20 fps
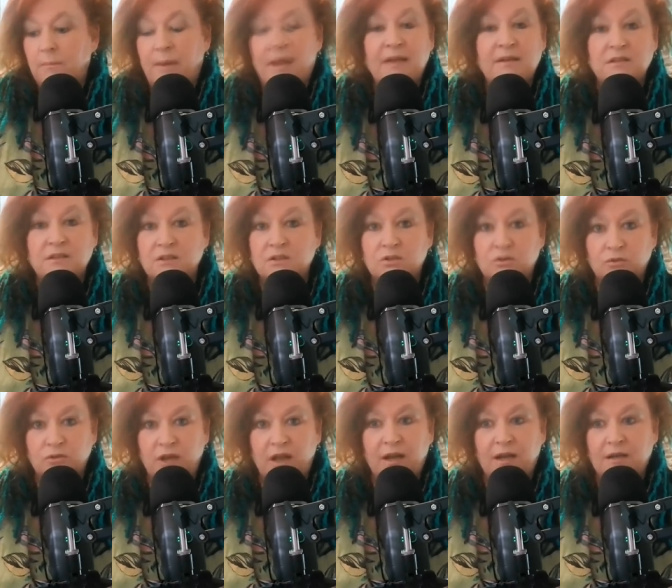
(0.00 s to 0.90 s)
pendant
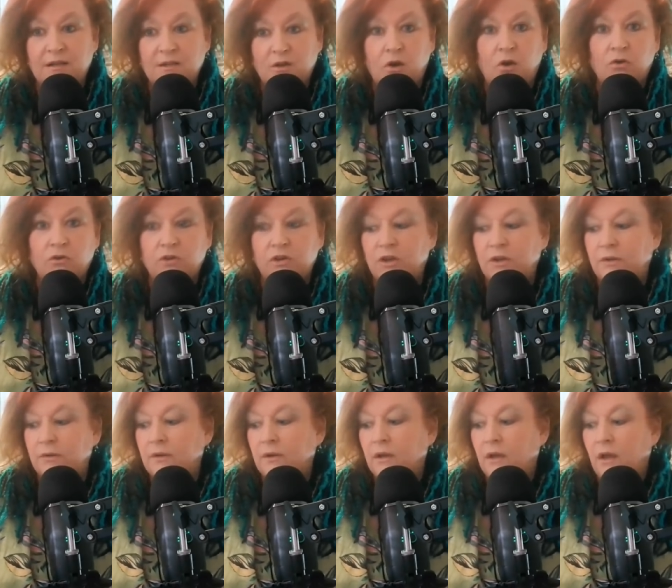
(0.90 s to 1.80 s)
or necklace on
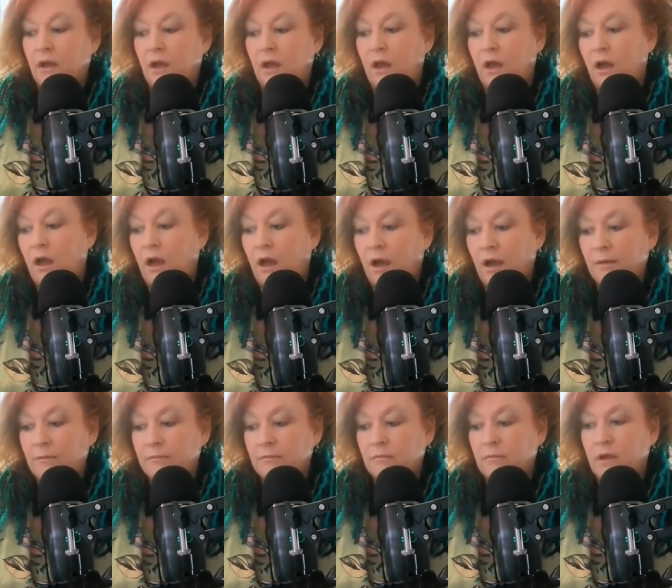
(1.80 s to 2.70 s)
you,
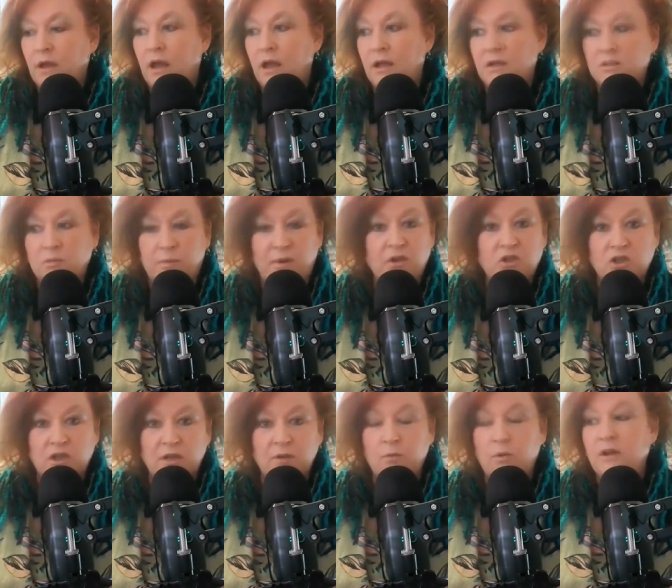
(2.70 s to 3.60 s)

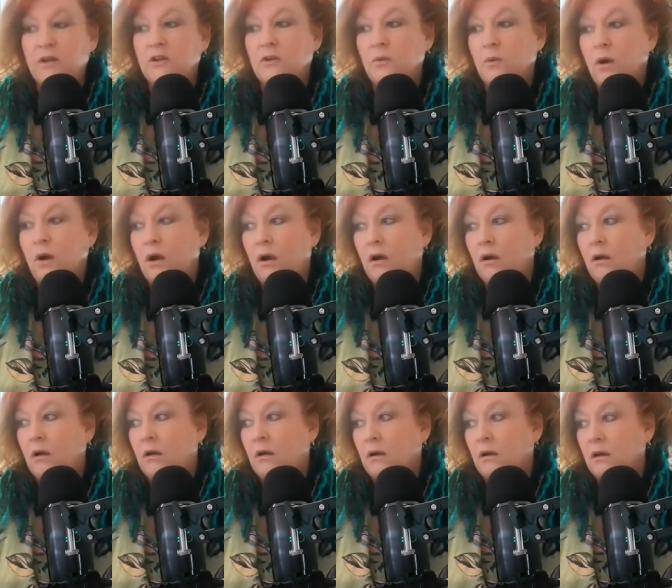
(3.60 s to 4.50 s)
especially when you
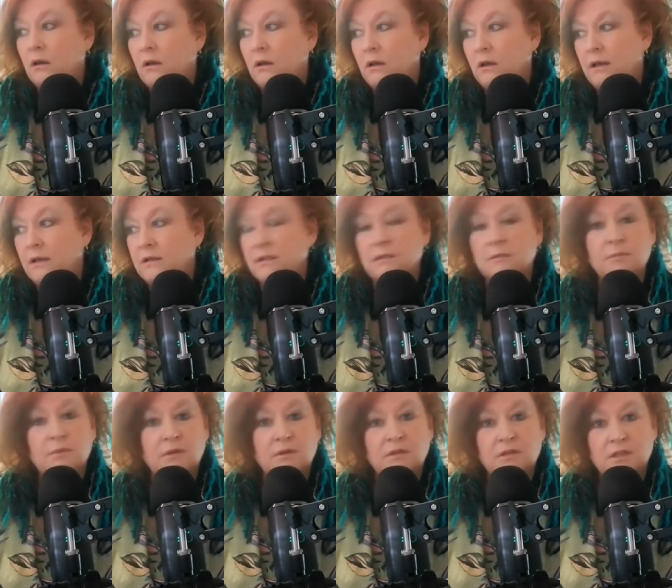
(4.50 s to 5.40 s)
are
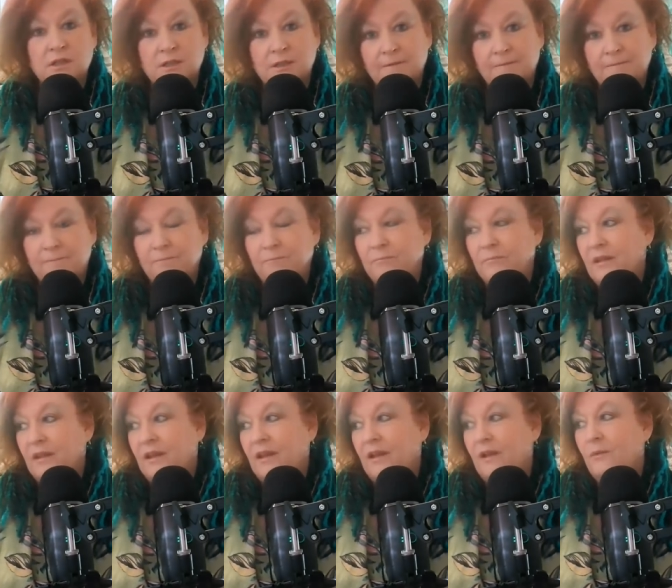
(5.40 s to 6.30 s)
intimate
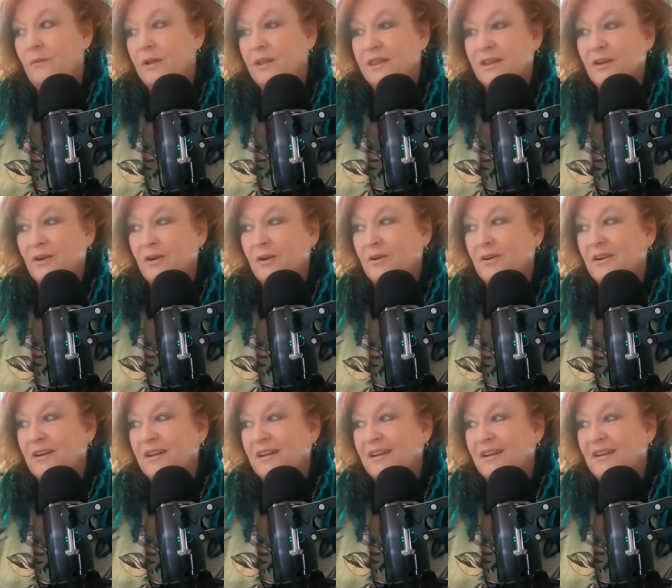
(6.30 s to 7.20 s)
with
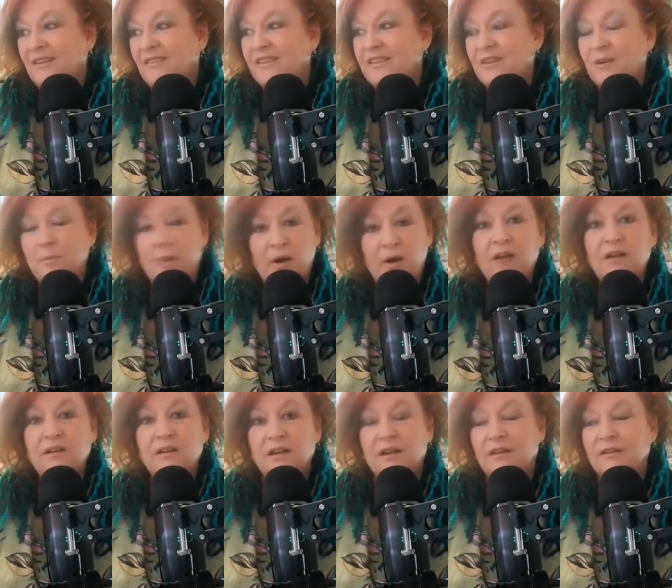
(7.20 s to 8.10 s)
your
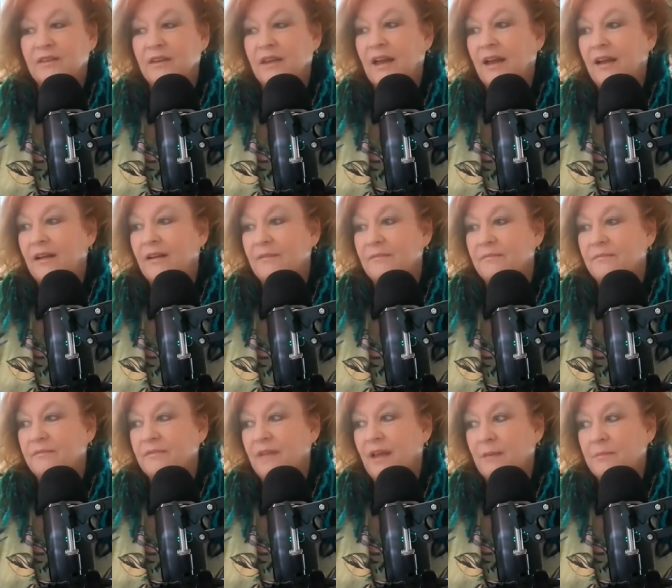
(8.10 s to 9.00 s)
partner. Yeah,
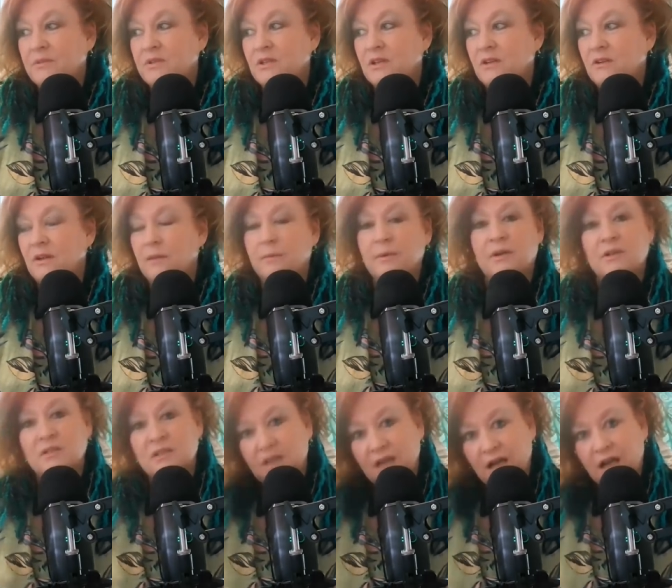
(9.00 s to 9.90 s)
absolutely,
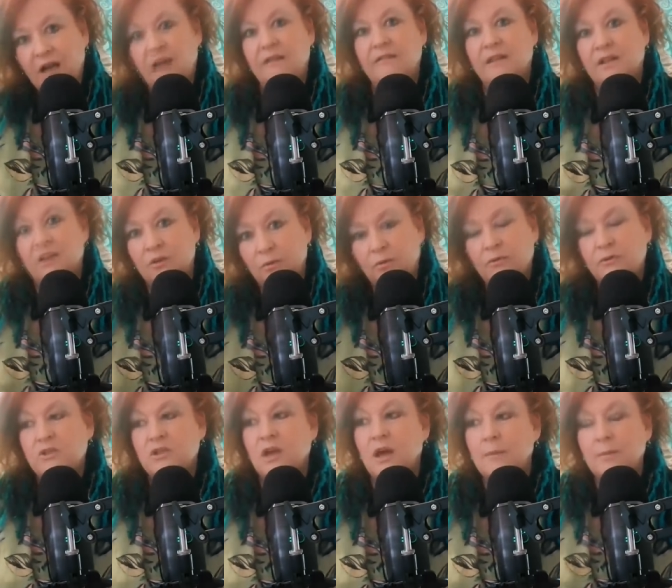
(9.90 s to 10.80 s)
because it's clearing you all
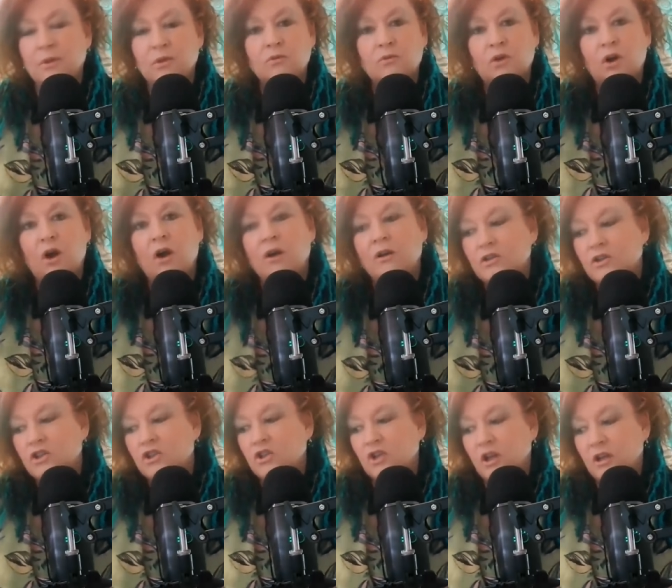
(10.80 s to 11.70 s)
the time. But you
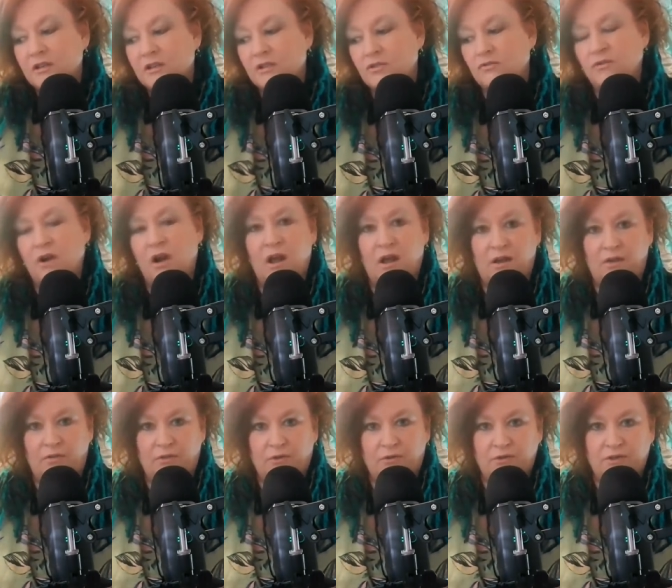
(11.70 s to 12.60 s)
can't just rely
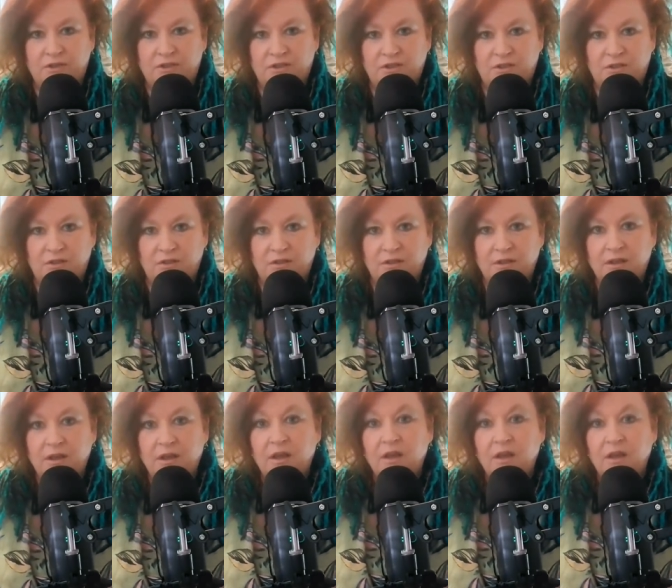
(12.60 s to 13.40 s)
on the crystal.